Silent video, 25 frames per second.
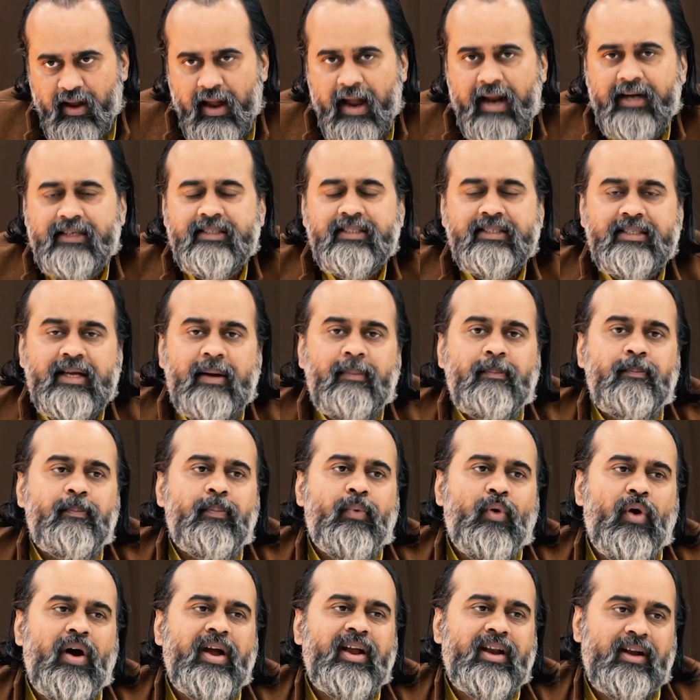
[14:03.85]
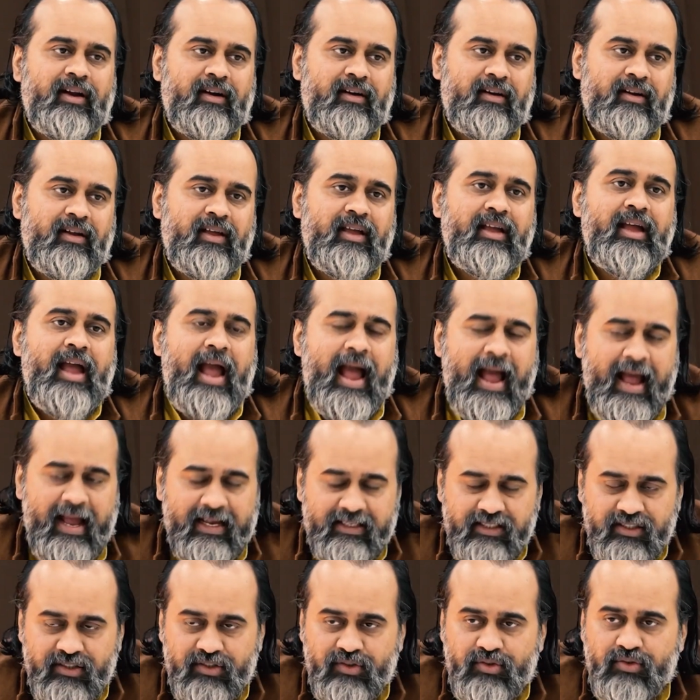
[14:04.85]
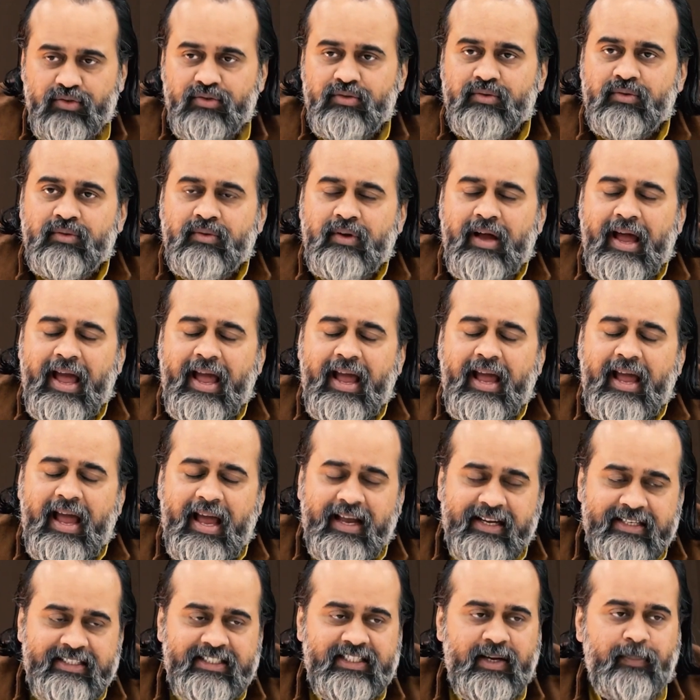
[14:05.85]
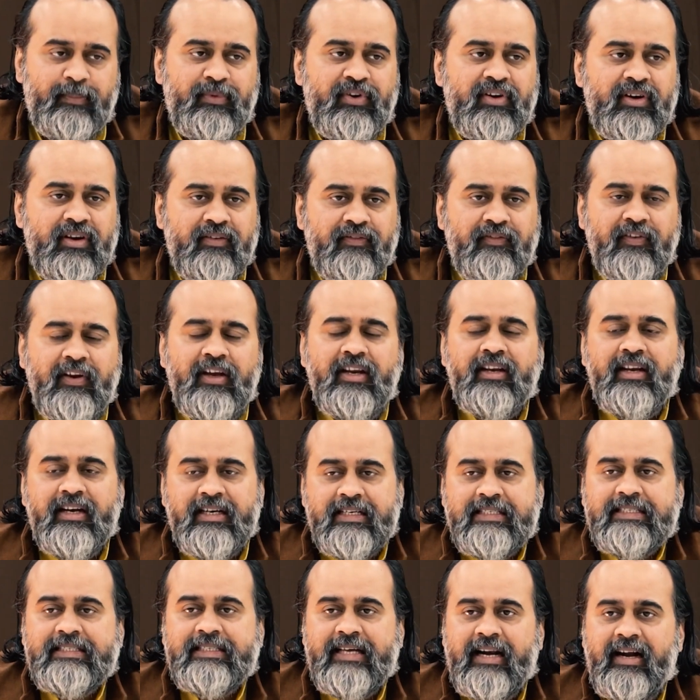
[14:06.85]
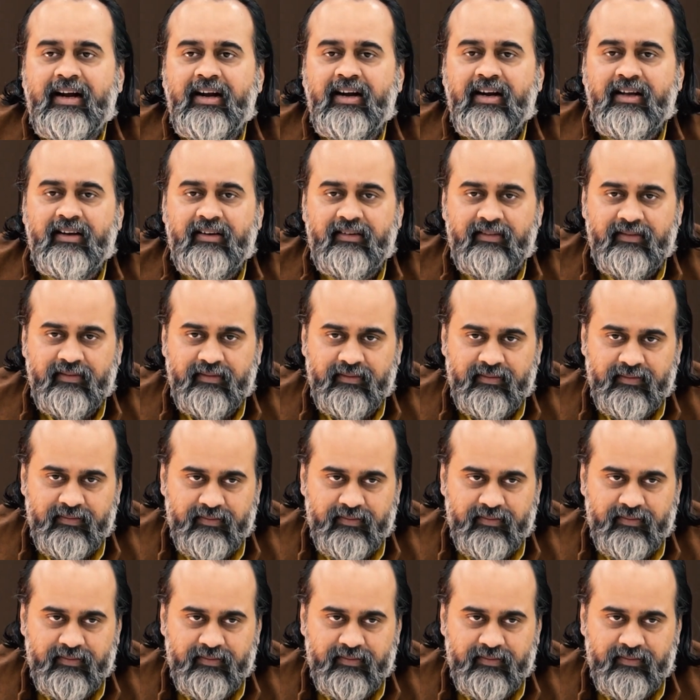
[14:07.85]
At some point, he has to accept defeat and surrender.